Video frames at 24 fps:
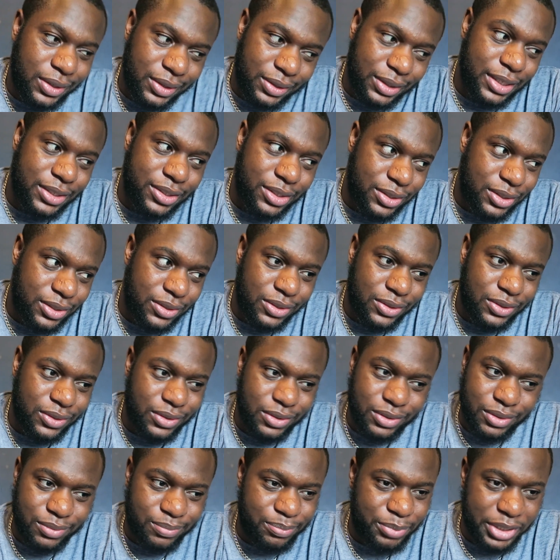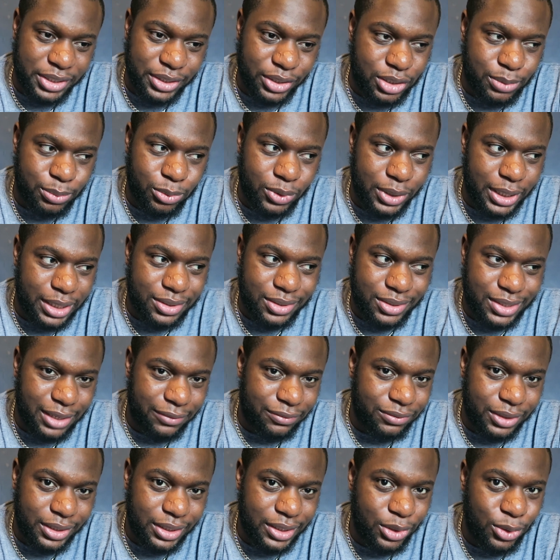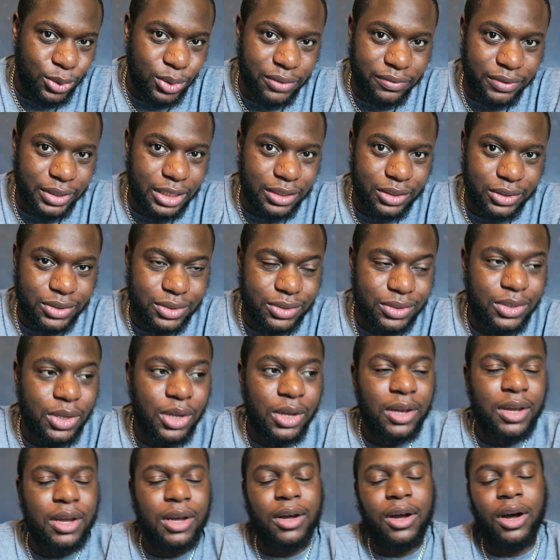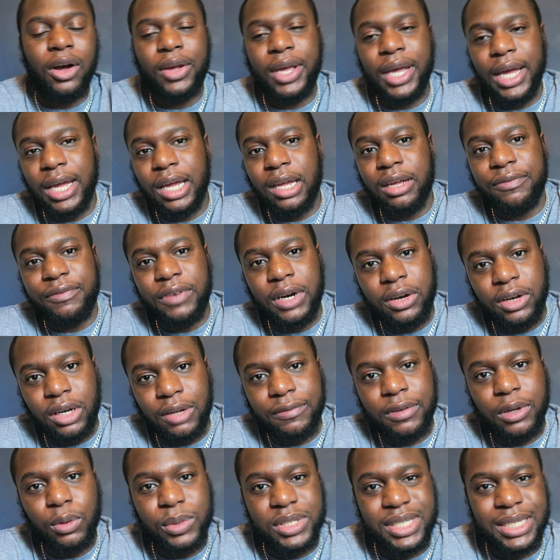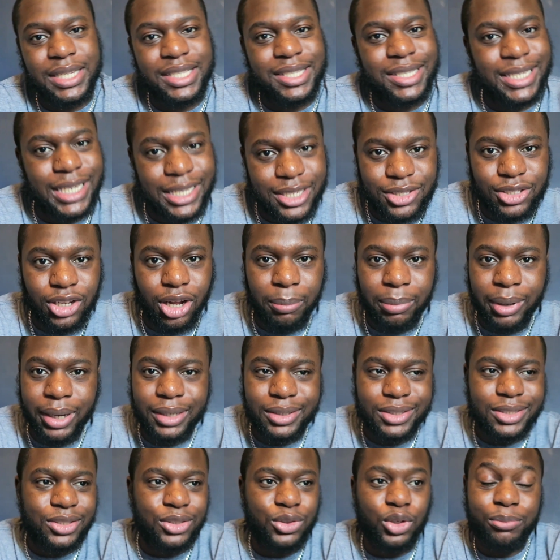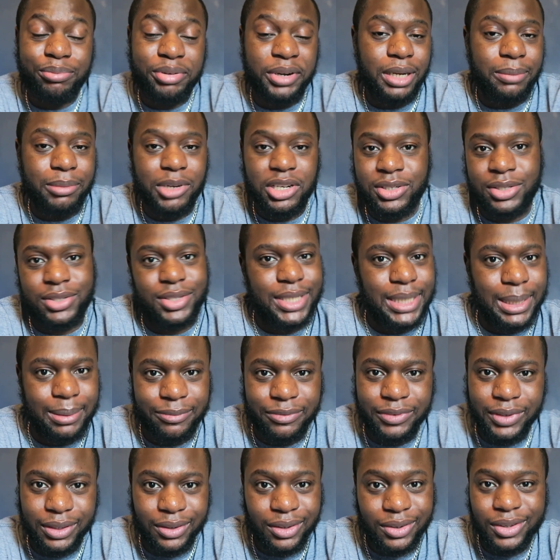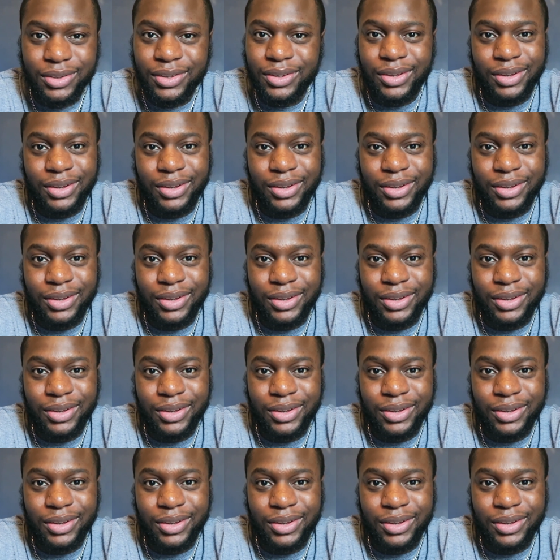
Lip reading: This is predictable, that's definitely who the villain is. Okay, fair enough, it was his sister, but it's still pretty much the same thing.